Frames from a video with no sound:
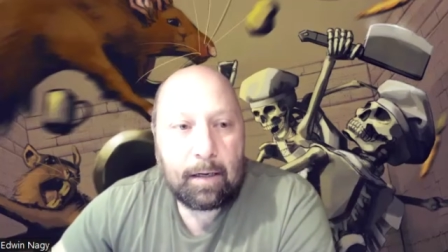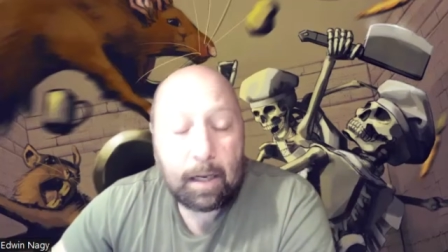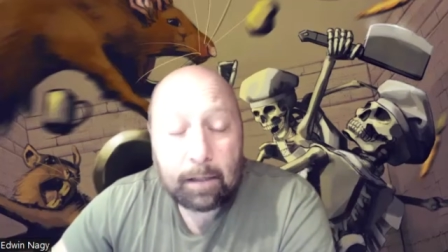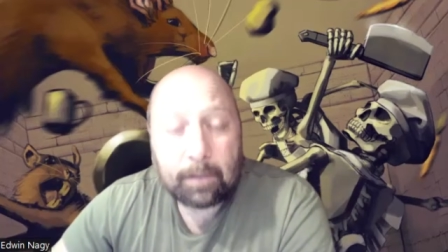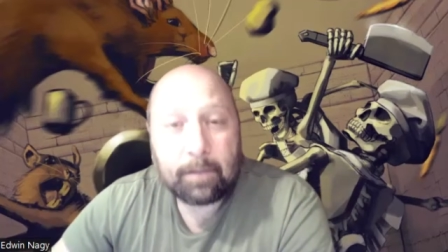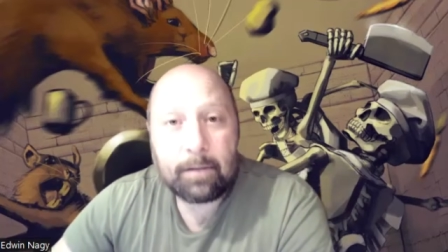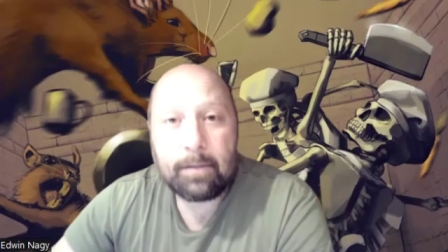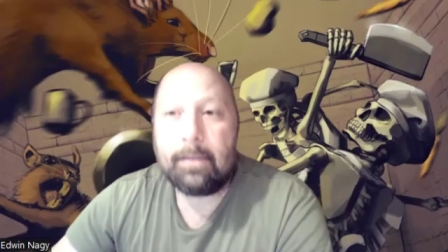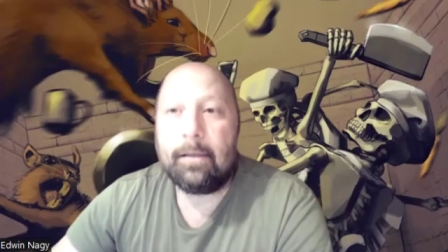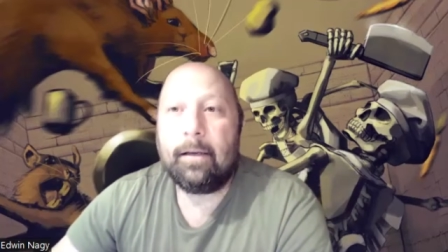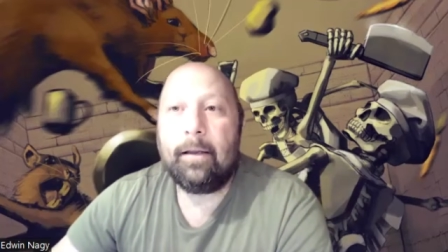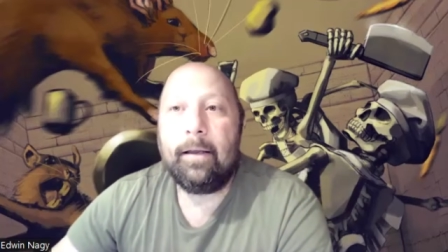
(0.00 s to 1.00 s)

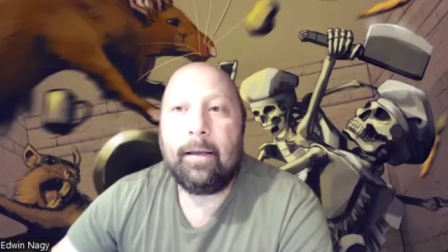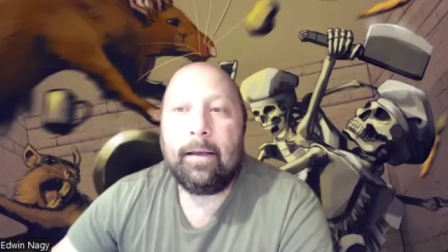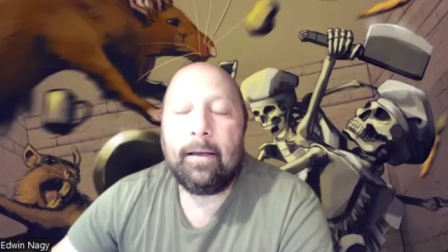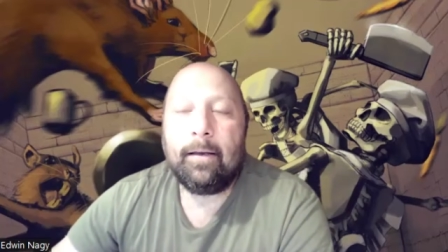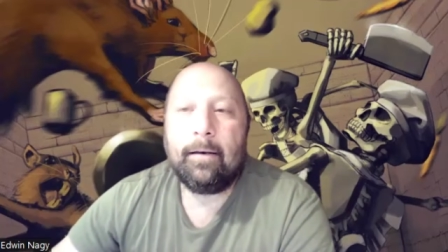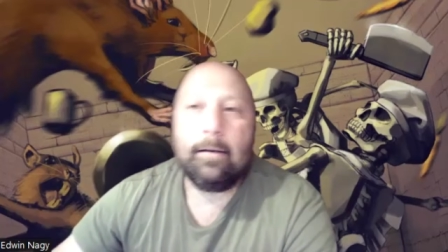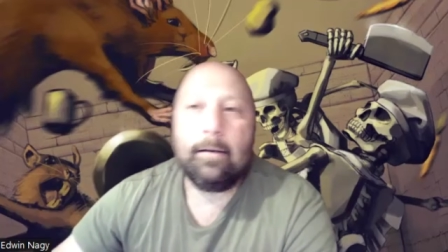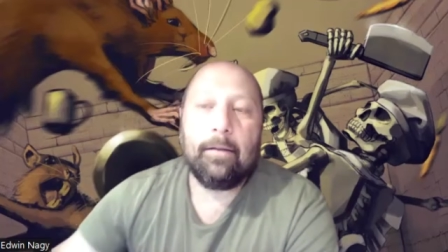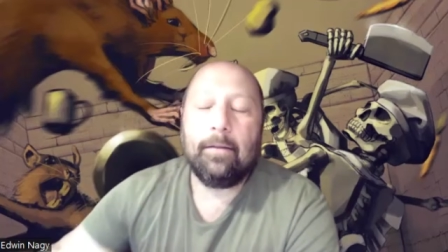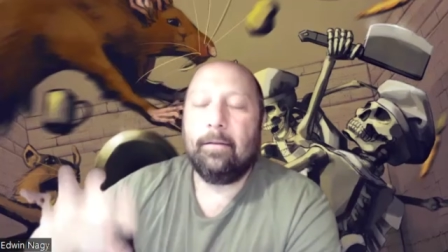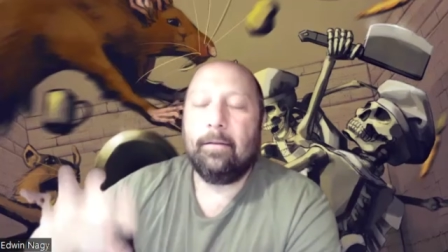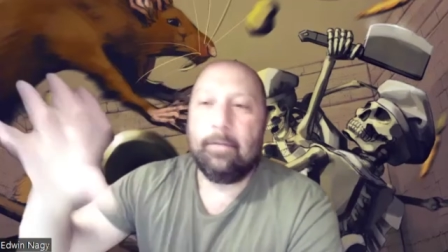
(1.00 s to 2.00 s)
colors and
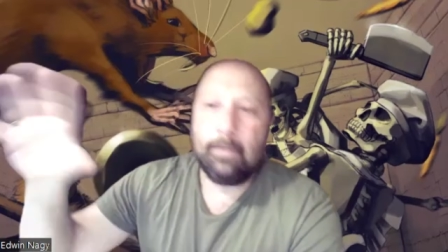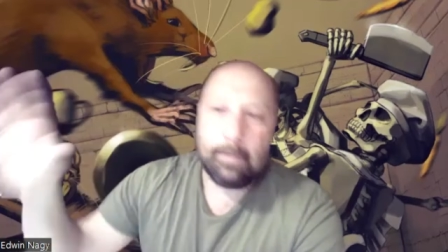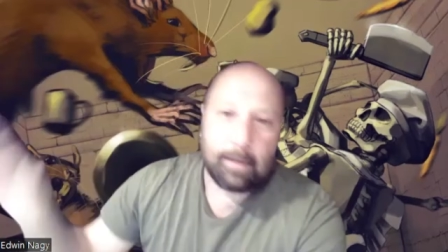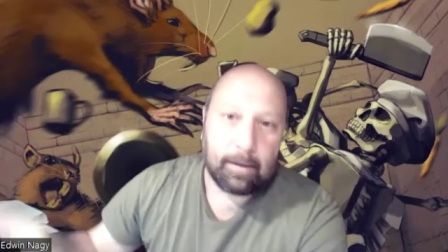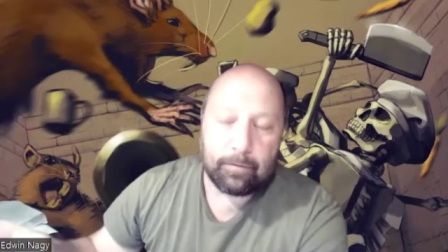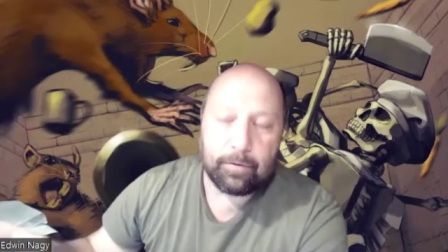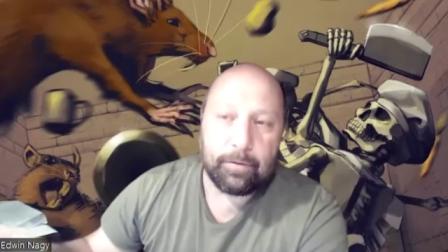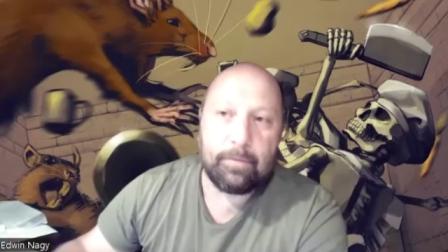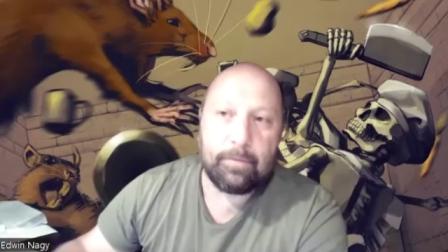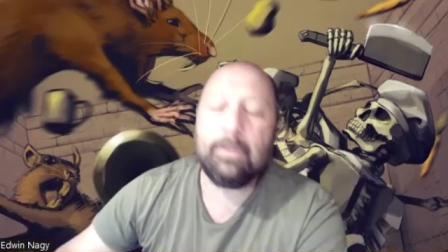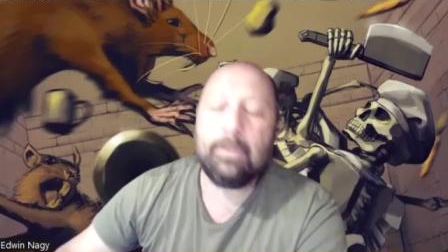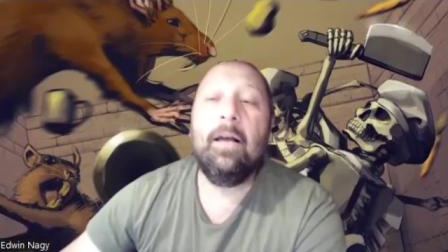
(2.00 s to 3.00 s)
the set of
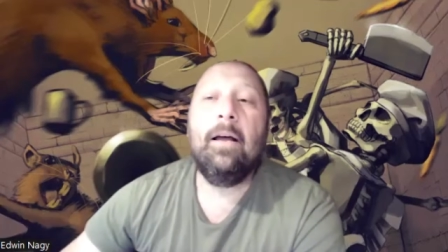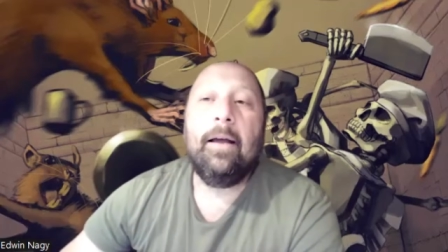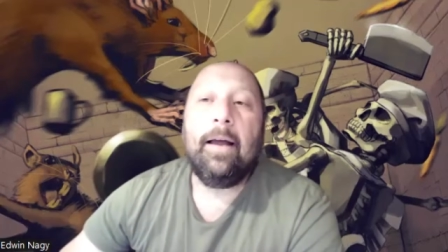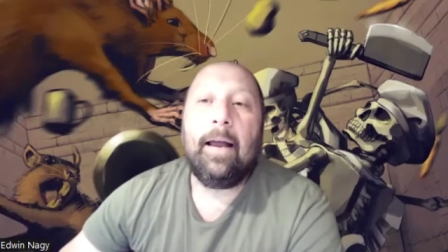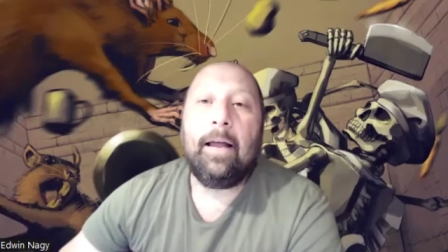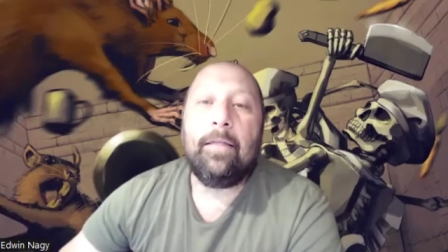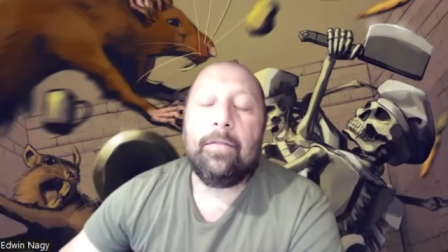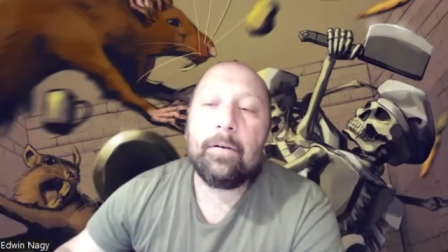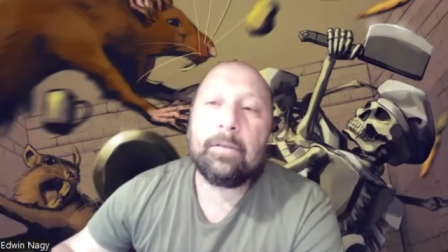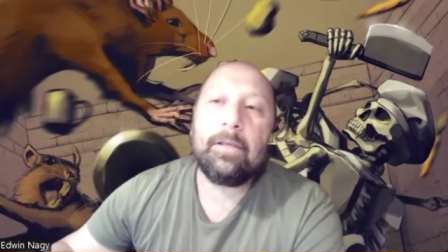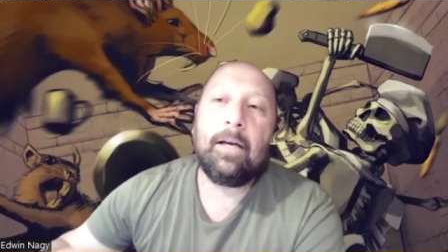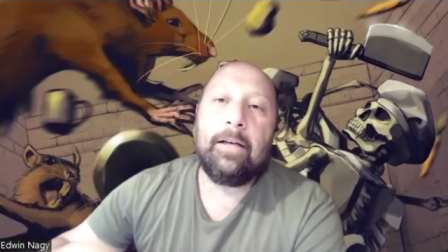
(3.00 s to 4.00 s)
runes, and
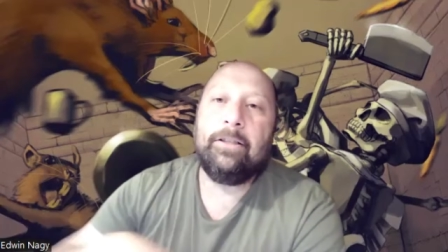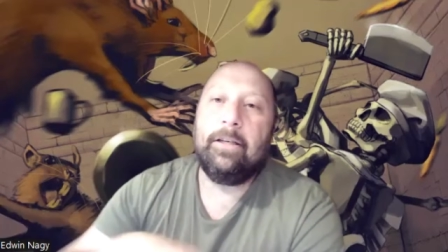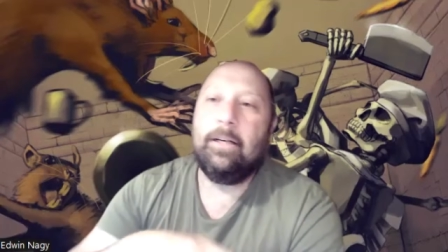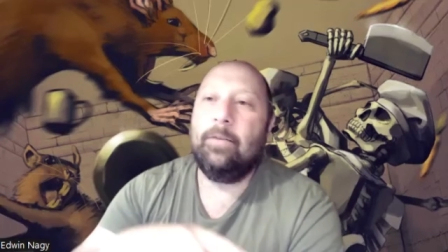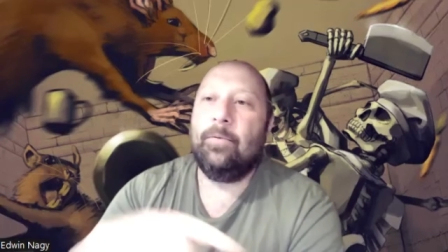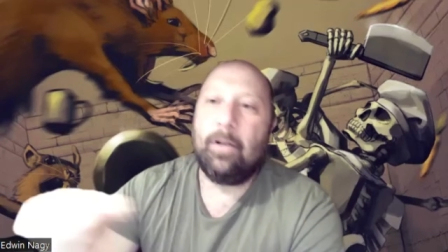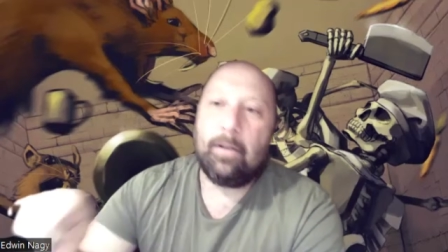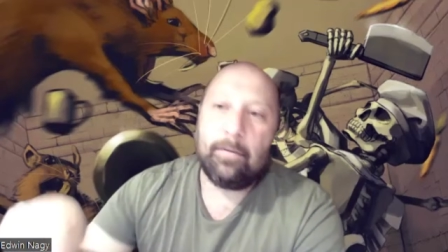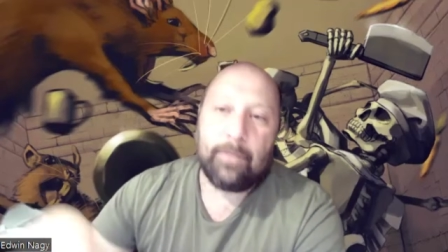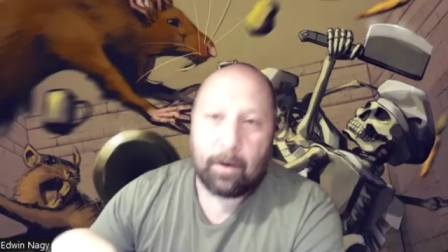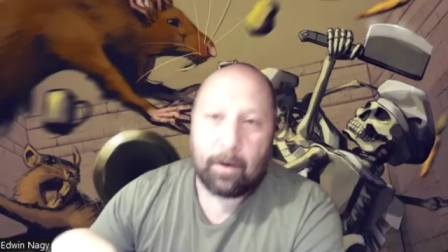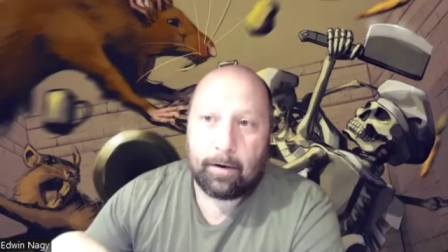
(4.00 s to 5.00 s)
those got shared with all
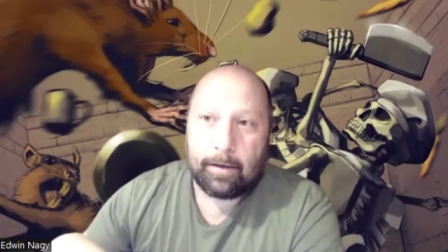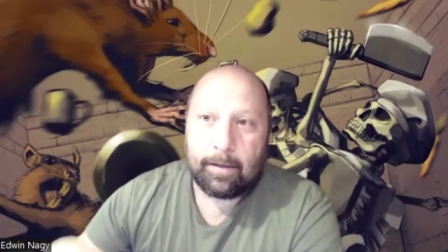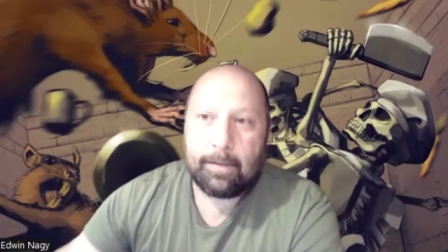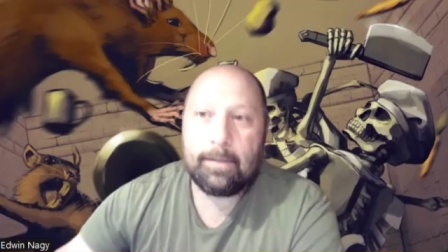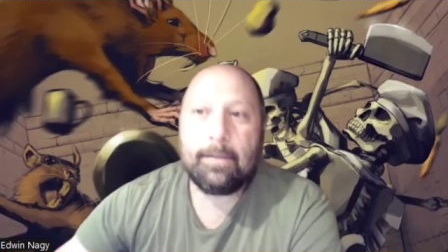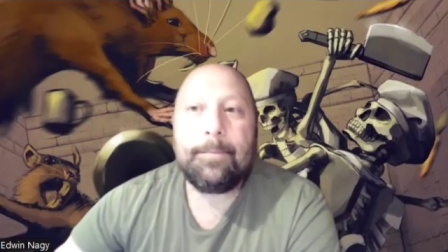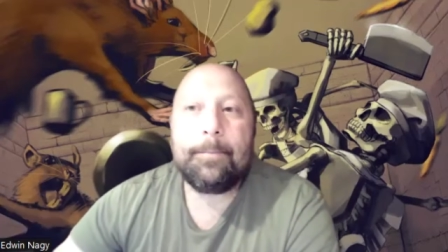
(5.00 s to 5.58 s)
of the artists.